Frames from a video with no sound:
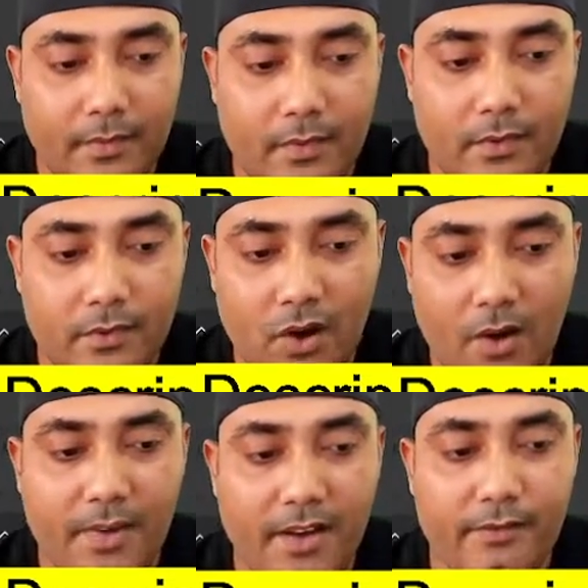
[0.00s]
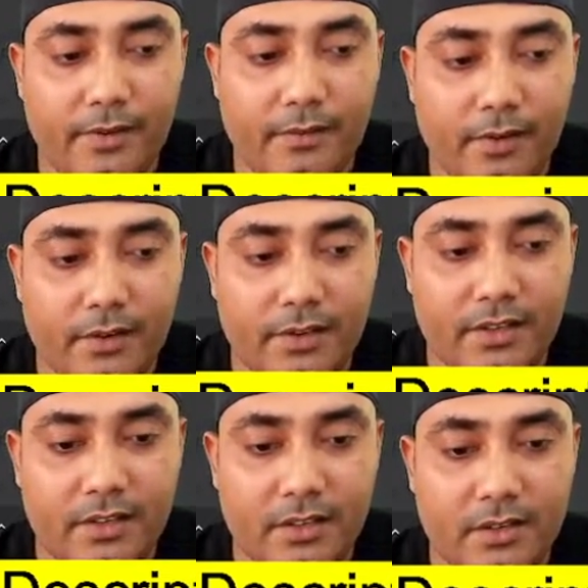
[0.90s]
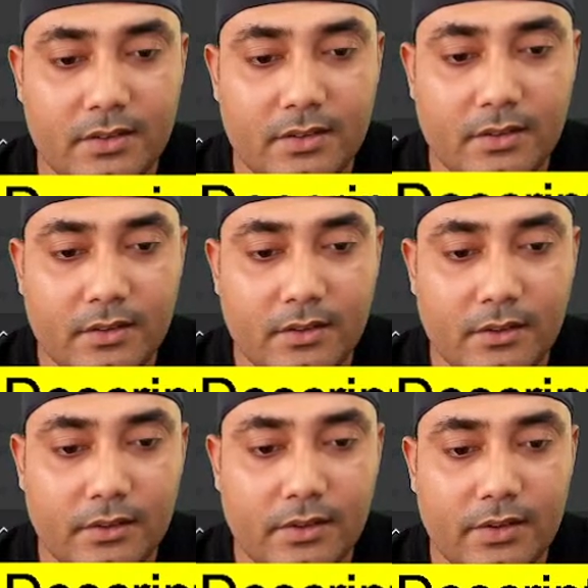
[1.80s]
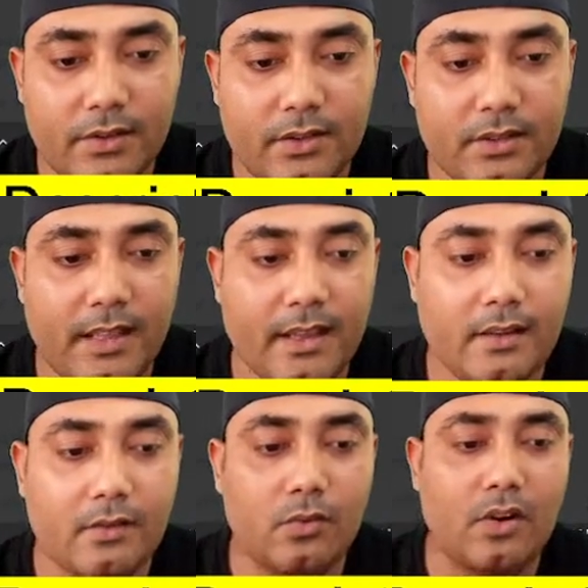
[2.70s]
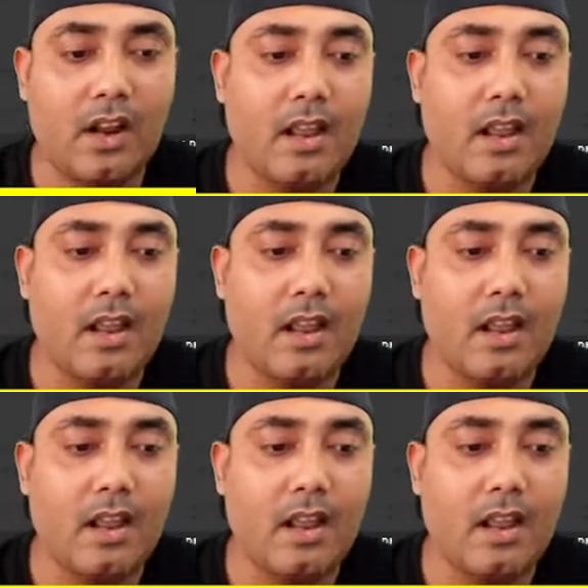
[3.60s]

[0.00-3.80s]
top benefit for this is, doing this is like Quora,